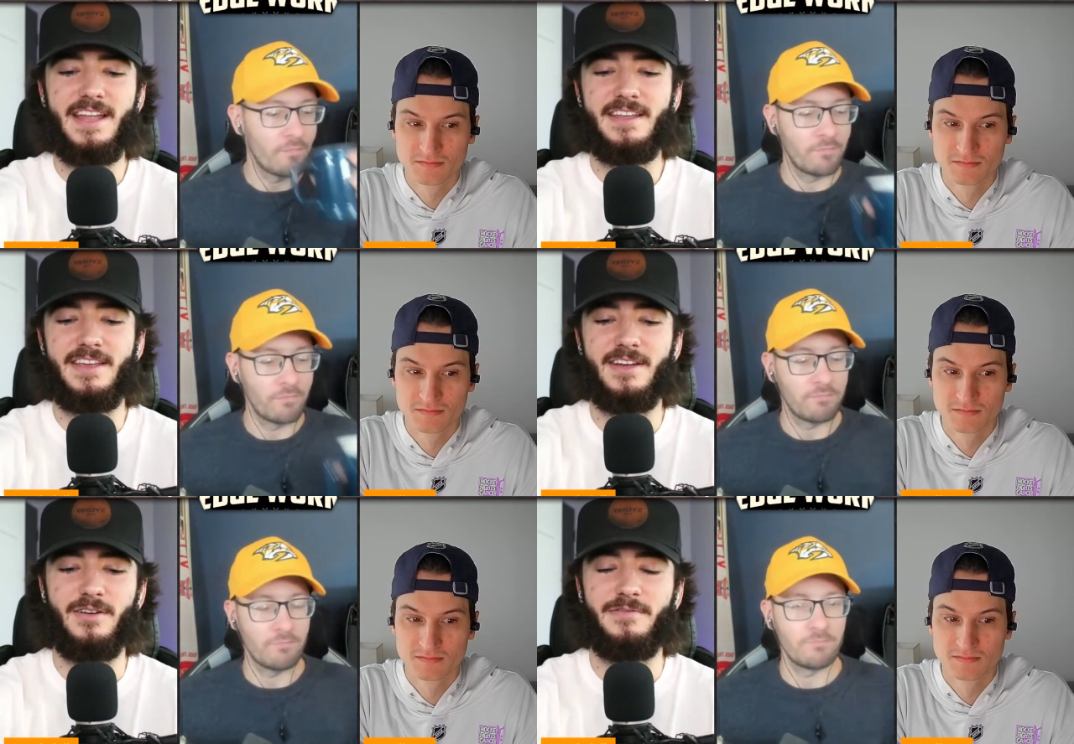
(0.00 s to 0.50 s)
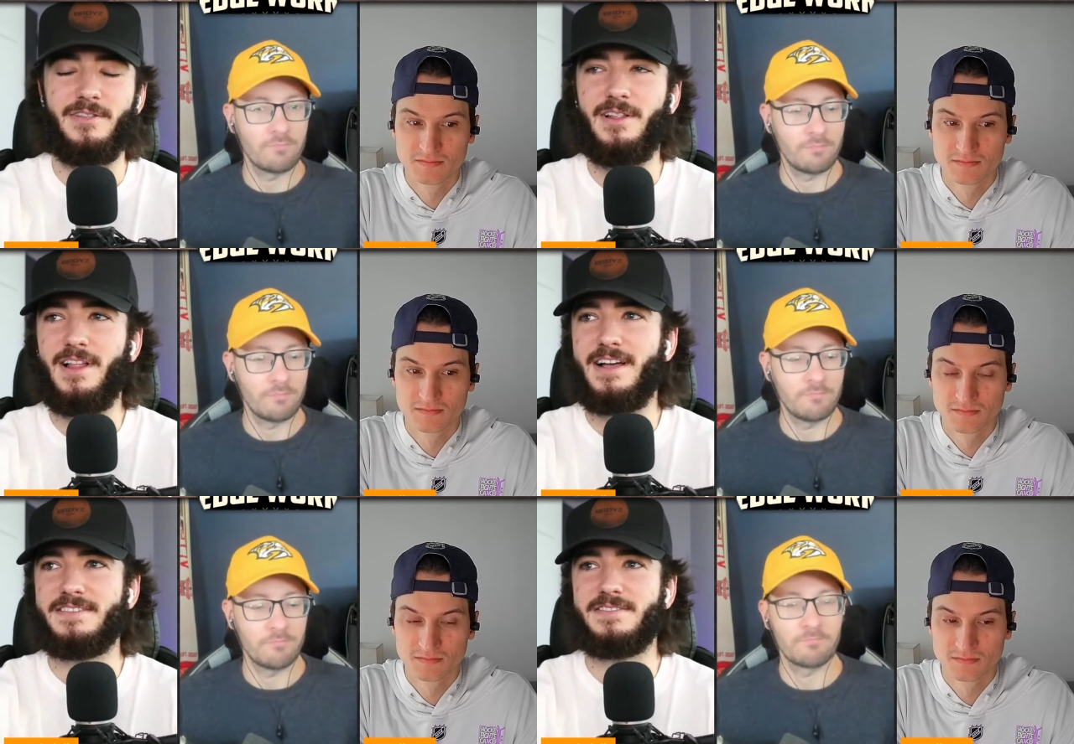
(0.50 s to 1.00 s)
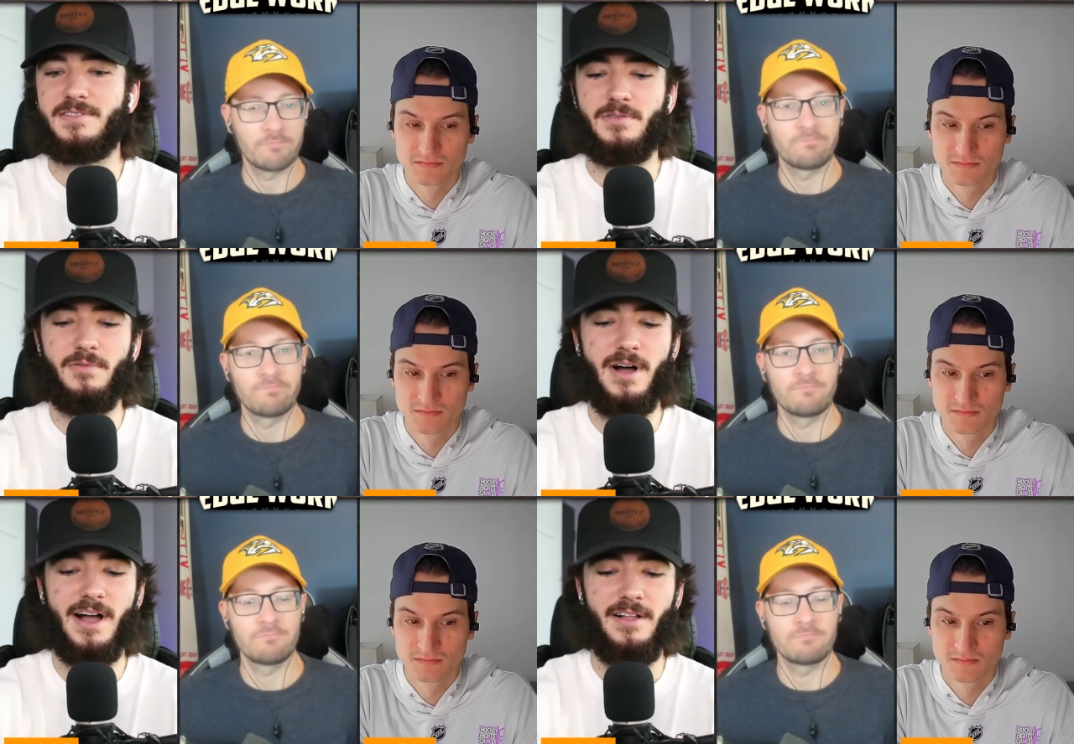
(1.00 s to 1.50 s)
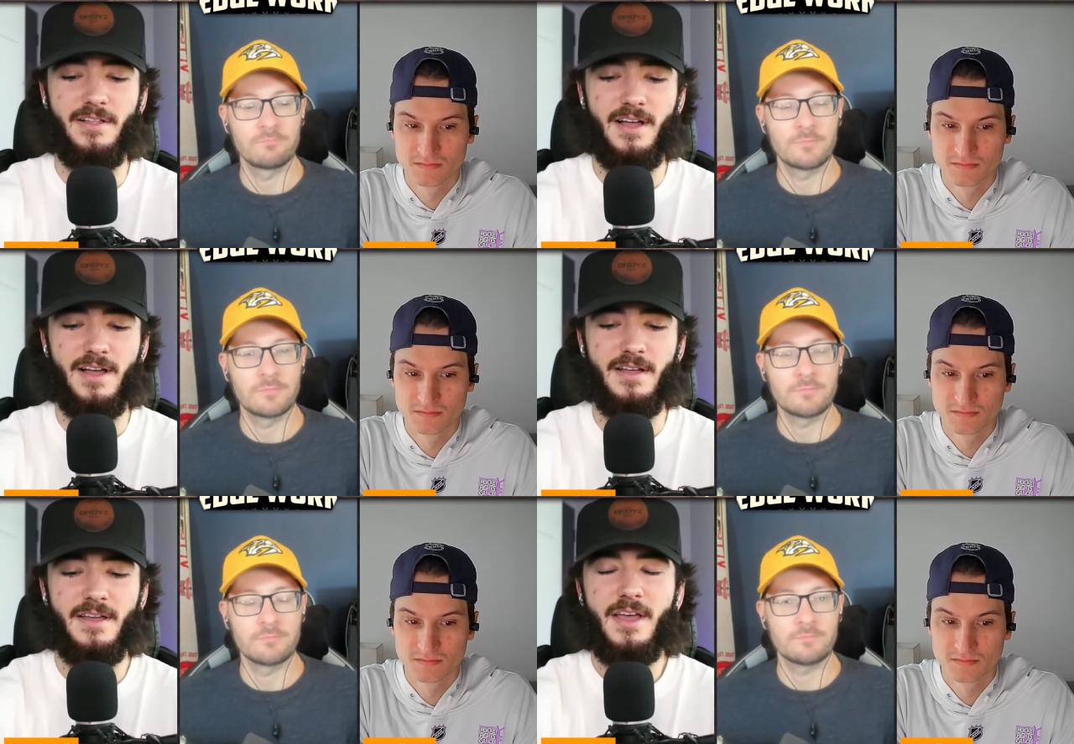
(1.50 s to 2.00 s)
Speaker 1: here over the last little while.
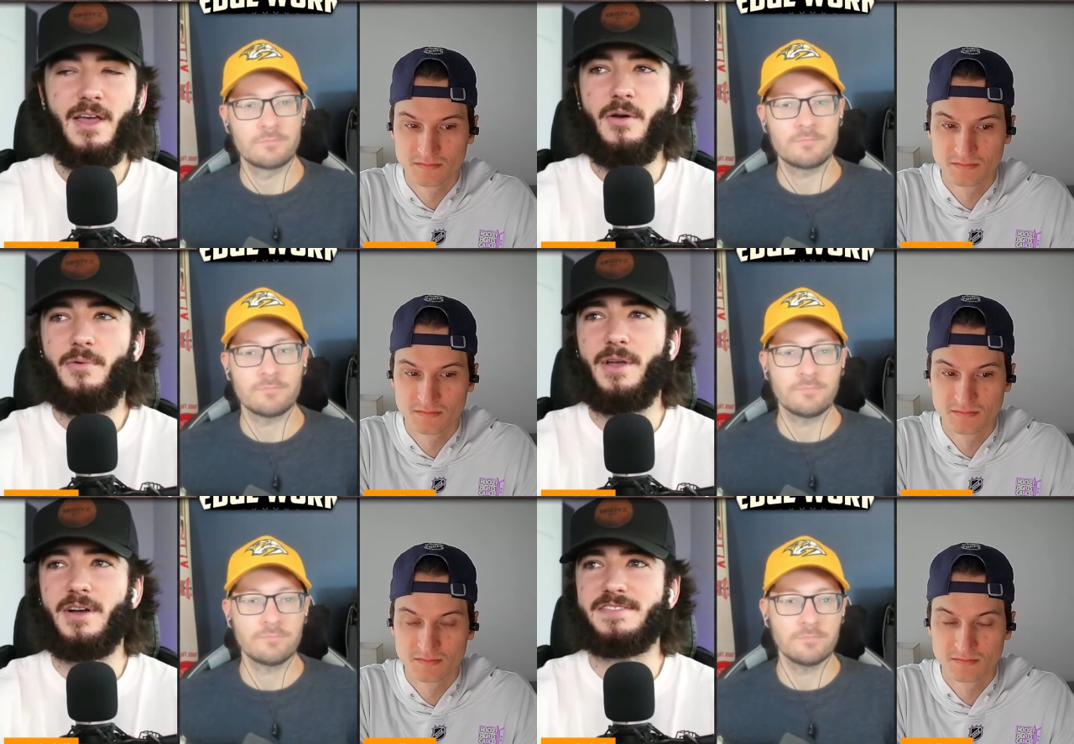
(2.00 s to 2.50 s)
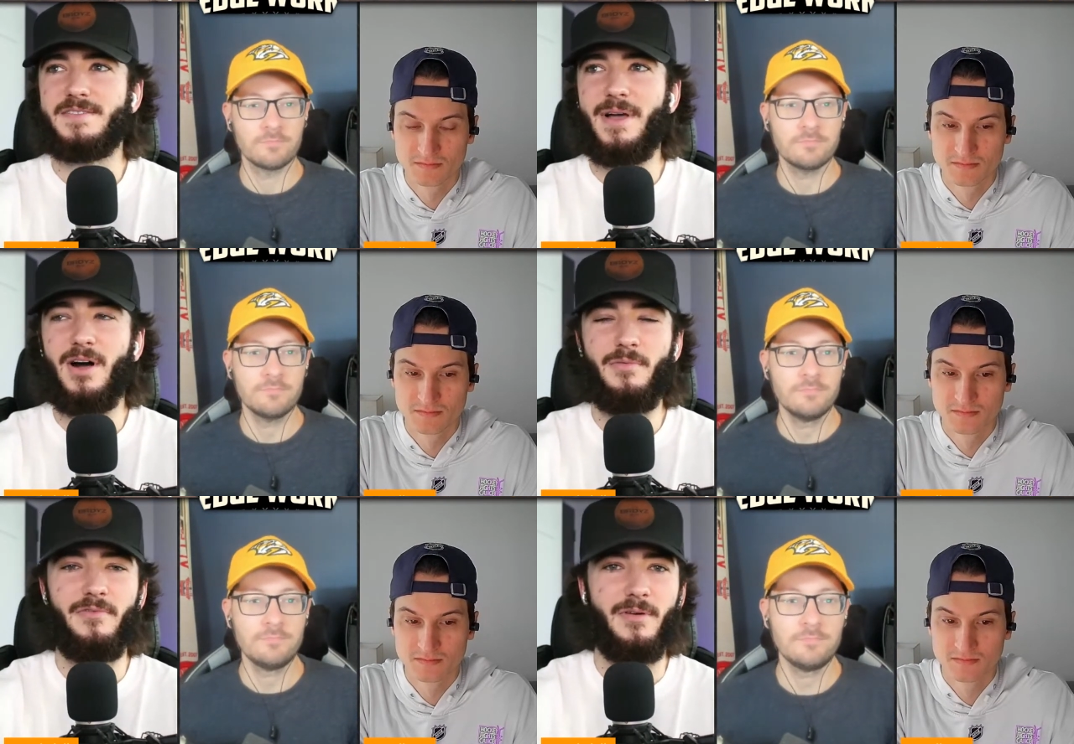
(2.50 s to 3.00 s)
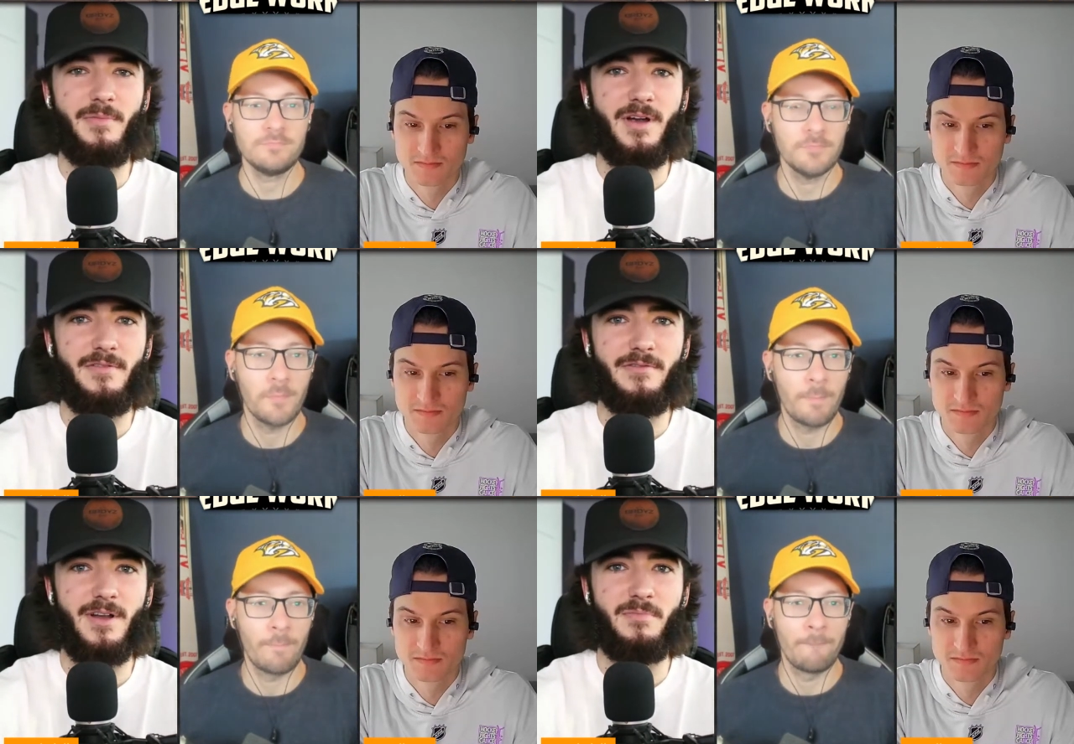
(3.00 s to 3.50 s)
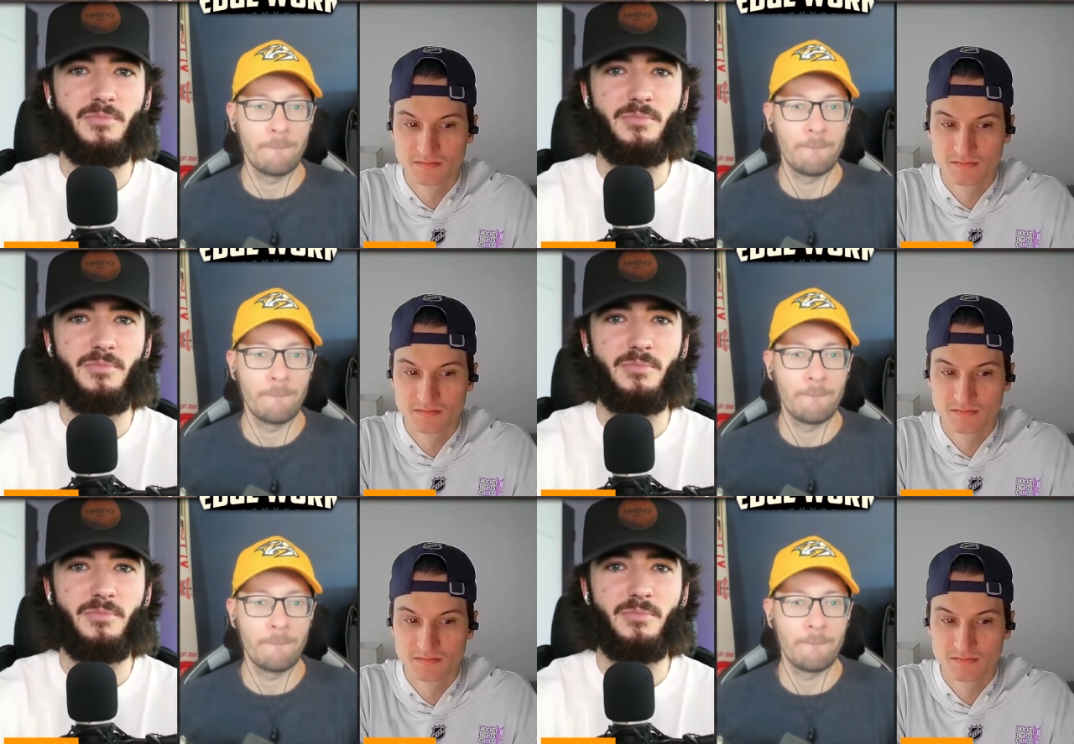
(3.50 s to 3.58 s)
Uh, we got some help from our friend